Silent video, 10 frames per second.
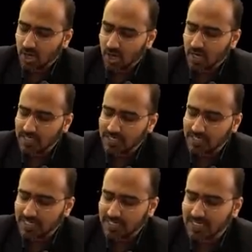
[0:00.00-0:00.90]

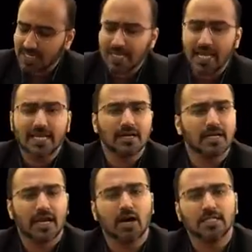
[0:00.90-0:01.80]
Oxygen is
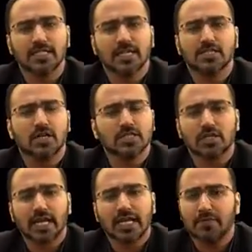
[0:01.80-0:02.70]

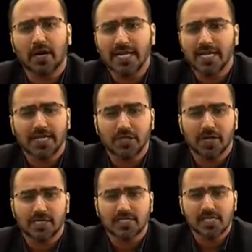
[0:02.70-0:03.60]
also like a bodyguard to
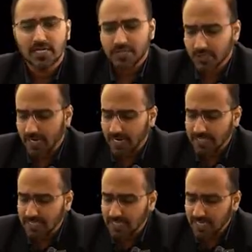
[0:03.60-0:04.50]
us. So
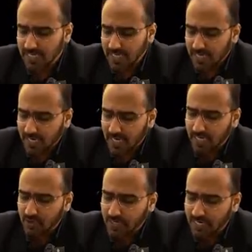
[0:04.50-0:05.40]
hence the
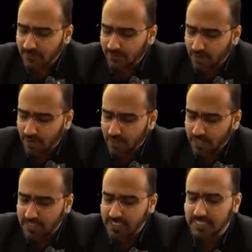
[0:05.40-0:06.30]
color coding for
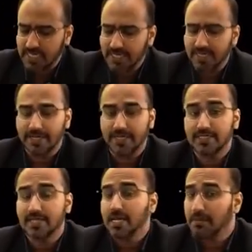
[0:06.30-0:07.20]
oxygen cylinder
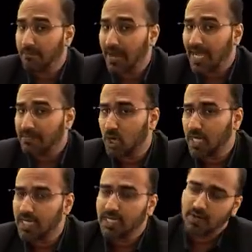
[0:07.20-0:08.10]
is black
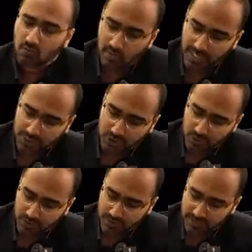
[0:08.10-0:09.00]
body, white
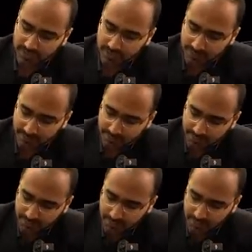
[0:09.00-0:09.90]
shoulders.
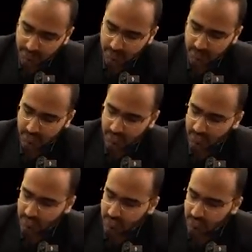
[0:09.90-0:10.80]

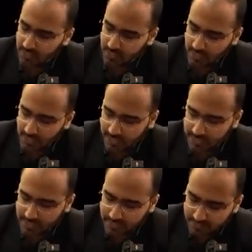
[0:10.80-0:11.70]
Okay.
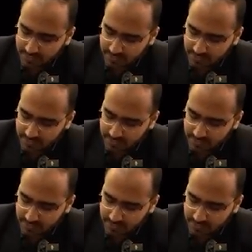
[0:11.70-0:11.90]
Next.